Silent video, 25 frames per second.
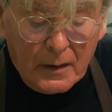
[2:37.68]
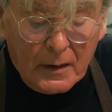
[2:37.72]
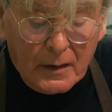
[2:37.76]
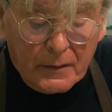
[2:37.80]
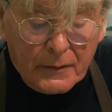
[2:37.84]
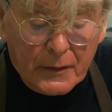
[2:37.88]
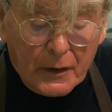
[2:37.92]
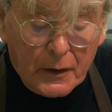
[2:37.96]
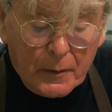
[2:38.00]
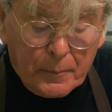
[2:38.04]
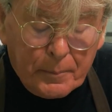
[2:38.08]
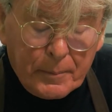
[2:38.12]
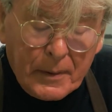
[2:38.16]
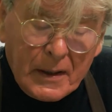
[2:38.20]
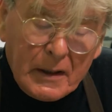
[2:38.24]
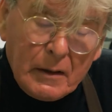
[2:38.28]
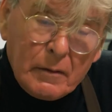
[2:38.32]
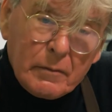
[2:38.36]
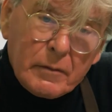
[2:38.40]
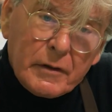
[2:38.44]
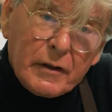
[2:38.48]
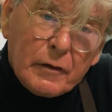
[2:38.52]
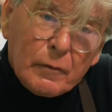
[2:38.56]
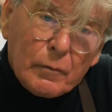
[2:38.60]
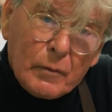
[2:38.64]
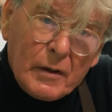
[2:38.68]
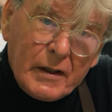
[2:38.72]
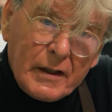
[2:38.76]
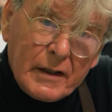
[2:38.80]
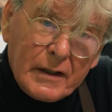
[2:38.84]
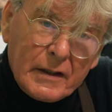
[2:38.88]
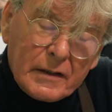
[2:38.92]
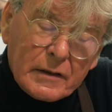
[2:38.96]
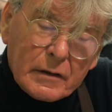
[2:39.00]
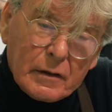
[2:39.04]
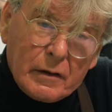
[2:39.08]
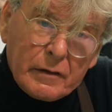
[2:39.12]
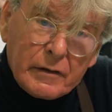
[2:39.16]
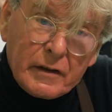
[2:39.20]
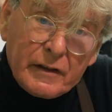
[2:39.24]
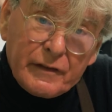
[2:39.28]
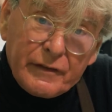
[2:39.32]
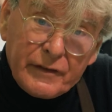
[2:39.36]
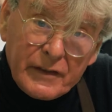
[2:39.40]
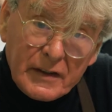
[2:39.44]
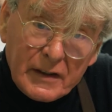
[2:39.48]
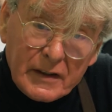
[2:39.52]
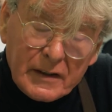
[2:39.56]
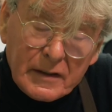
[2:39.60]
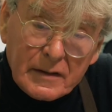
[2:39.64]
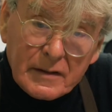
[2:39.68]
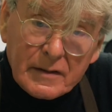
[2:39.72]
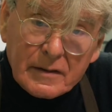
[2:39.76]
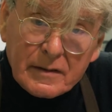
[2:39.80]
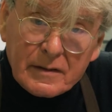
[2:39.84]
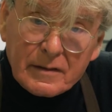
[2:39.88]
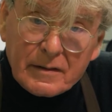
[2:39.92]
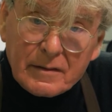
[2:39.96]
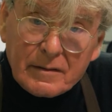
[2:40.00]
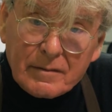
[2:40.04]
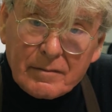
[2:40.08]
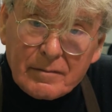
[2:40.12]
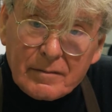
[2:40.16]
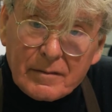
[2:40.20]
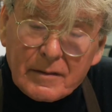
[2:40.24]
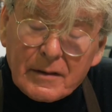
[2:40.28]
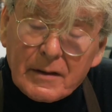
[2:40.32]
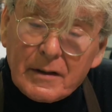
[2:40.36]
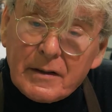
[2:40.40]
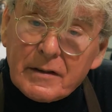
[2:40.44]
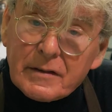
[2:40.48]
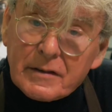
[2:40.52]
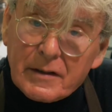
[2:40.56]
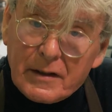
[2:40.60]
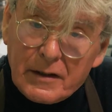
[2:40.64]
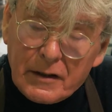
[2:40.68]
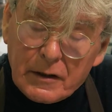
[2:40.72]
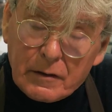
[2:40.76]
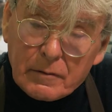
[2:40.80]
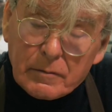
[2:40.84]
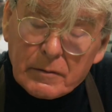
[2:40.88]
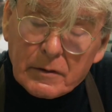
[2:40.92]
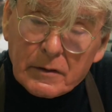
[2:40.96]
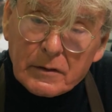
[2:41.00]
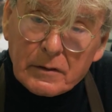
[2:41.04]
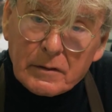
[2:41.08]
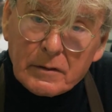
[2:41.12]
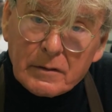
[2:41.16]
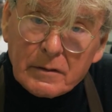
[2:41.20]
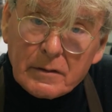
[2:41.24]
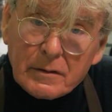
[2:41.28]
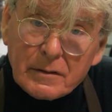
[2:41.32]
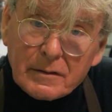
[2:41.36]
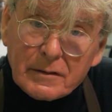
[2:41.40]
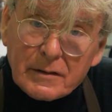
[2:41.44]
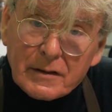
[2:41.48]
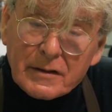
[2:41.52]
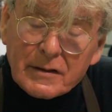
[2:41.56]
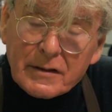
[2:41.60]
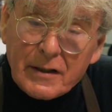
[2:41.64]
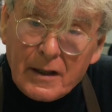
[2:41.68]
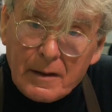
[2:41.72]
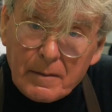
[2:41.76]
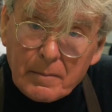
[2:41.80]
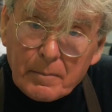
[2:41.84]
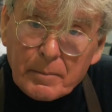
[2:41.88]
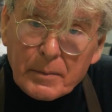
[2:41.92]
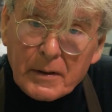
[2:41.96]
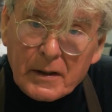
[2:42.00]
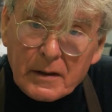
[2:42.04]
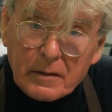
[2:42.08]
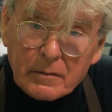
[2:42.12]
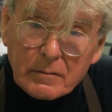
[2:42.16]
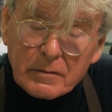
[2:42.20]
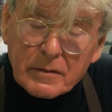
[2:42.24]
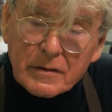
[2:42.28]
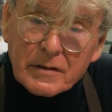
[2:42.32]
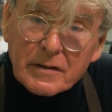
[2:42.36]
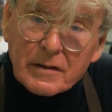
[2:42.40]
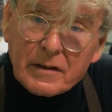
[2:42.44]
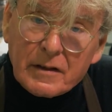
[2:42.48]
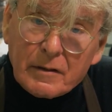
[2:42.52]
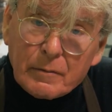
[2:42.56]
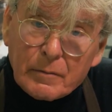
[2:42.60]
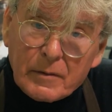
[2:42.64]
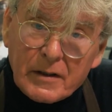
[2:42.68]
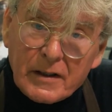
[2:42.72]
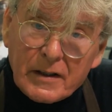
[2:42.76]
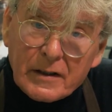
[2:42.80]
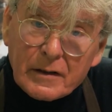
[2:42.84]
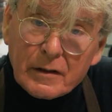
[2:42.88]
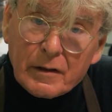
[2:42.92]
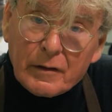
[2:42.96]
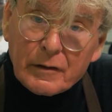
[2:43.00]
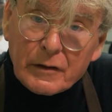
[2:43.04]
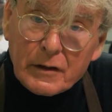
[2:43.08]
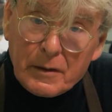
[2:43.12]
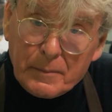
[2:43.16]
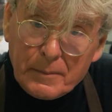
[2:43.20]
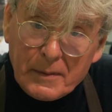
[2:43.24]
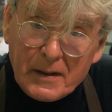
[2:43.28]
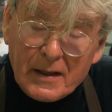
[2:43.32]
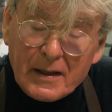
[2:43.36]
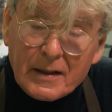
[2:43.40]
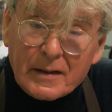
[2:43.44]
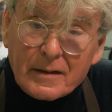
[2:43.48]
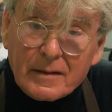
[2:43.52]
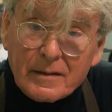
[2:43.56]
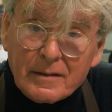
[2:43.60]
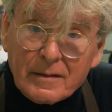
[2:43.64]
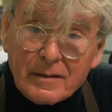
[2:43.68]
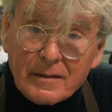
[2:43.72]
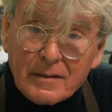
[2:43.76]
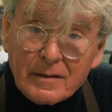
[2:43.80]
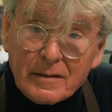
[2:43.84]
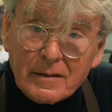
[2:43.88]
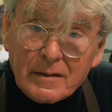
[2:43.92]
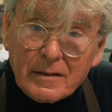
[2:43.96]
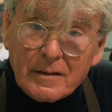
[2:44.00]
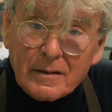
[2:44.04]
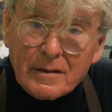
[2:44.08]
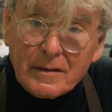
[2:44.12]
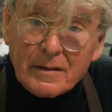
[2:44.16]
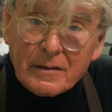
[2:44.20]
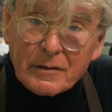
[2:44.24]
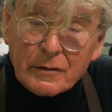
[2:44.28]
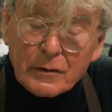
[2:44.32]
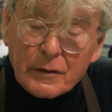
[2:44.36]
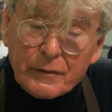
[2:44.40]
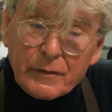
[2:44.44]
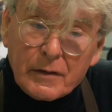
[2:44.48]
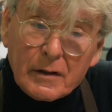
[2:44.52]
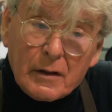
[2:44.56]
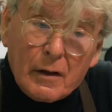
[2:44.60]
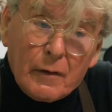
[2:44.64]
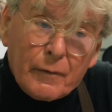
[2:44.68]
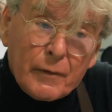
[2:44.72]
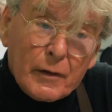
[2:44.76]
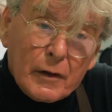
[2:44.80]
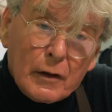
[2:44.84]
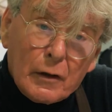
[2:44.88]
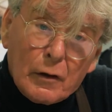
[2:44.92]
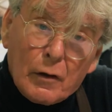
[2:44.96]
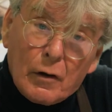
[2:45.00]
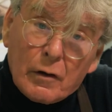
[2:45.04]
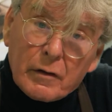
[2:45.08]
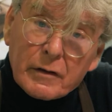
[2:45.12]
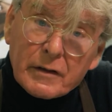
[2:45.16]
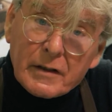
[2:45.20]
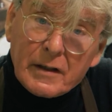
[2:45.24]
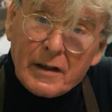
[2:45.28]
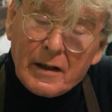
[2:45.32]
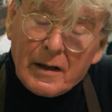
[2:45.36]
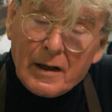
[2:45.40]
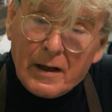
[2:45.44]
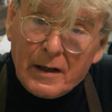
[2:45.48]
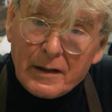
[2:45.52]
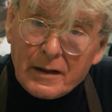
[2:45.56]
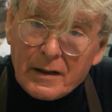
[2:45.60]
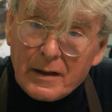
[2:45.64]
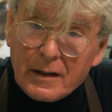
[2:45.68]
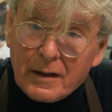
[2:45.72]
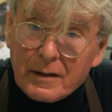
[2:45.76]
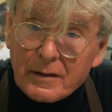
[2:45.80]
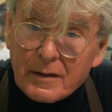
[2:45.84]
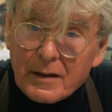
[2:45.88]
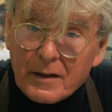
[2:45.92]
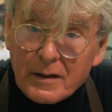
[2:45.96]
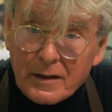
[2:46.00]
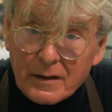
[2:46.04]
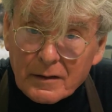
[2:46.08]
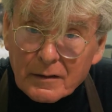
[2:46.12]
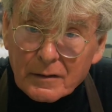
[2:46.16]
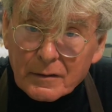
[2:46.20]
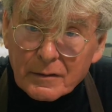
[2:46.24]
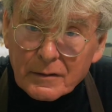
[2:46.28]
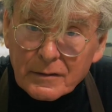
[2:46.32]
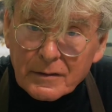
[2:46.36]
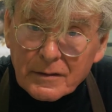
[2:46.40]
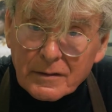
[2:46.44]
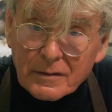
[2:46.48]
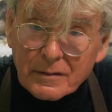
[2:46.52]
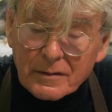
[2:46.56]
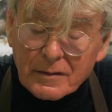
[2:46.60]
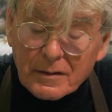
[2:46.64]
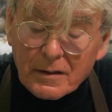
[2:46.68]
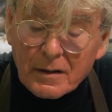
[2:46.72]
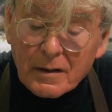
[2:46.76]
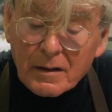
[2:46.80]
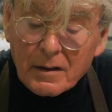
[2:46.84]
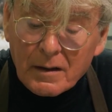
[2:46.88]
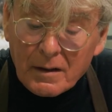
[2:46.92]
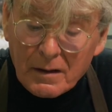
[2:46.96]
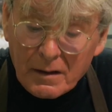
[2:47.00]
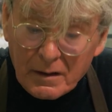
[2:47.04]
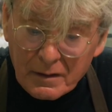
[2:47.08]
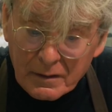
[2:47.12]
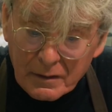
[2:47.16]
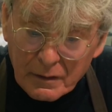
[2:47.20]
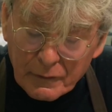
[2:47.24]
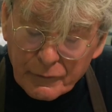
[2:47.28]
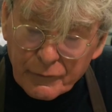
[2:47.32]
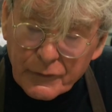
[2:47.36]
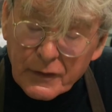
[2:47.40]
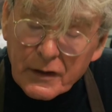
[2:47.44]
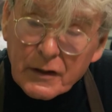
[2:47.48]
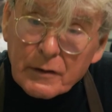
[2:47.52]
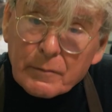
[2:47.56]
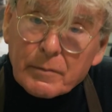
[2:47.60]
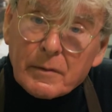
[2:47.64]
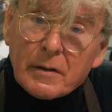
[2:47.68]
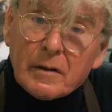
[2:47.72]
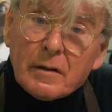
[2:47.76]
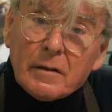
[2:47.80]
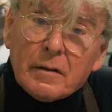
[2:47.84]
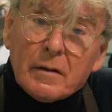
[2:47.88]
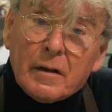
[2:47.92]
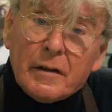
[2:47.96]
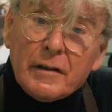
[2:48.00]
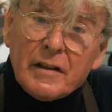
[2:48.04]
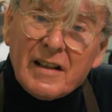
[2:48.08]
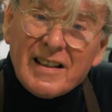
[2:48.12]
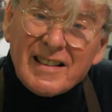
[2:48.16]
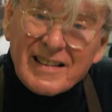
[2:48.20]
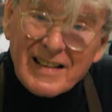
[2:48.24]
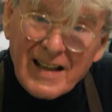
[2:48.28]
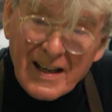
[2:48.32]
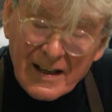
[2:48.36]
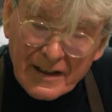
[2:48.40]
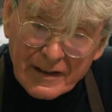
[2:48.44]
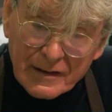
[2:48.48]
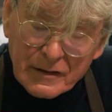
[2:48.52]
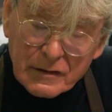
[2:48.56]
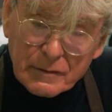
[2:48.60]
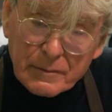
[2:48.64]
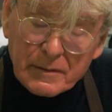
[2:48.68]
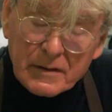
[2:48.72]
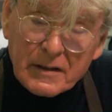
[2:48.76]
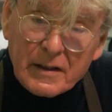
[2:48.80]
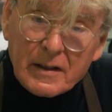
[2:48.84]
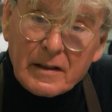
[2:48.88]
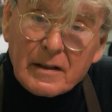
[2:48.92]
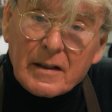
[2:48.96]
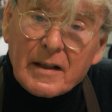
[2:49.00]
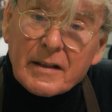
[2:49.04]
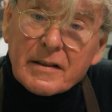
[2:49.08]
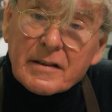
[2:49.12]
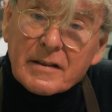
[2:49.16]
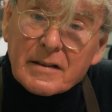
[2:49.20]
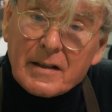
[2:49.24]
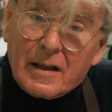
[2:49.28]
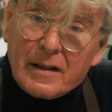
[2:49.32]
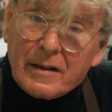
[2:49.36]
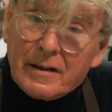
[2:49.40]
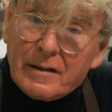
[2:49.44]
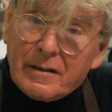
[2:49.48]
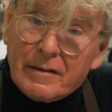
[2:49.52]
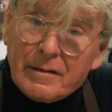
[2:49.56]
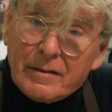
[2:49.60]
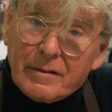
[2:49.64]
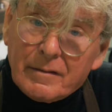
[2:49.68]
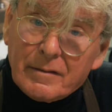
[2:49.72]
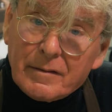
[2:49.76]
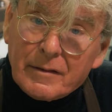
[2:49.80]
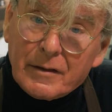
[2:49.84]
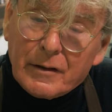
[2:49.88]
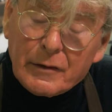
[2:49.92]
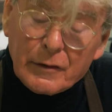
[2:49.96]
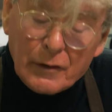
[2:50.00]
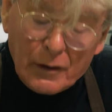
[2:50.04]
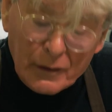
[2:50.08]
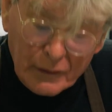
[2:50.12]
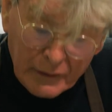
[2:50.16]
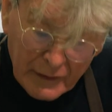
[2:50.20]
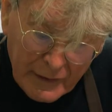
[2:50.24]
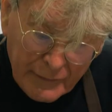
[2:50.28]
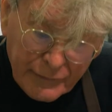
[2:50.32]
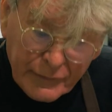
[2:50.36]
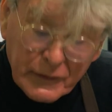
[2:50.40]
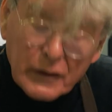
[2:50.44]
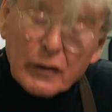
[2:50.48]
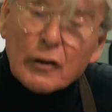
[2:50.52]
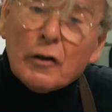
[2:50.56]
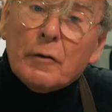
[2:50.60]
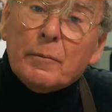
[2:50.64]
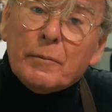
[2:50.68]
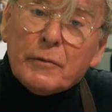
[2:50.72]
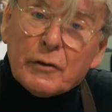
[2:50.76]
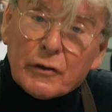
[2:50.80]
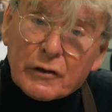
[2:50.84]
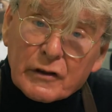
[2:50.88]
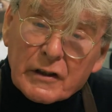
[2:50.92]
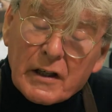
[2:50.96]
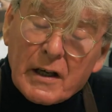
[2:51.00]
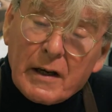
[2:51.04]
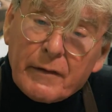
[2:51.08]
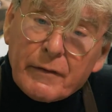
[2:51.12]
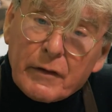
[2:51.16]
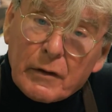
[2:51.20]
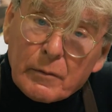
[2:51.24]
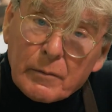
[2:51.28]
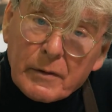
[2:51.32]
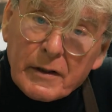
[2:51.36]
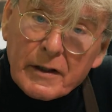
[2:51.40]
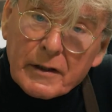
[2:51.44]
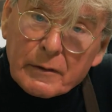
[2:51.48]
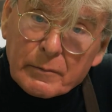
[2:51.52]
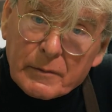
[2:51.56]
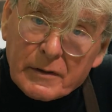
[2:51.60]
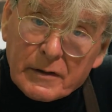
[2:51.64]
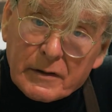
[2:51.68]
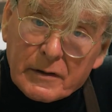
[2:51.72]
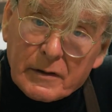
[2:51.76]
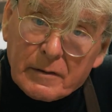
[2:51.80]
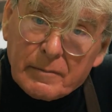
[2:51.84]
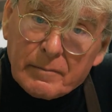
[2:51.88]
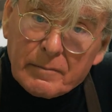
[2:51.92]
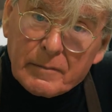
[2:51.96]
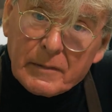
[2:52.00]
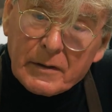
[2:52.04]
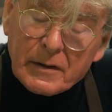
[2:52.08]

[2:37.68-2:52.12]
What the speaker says: that a pound in weight on your feet is equal to 10 pounds in weight on your back. So if you're out for a long day hiking in the hills, your feet and your legs will get less tired. You're not lifting up such a heavy weight with them.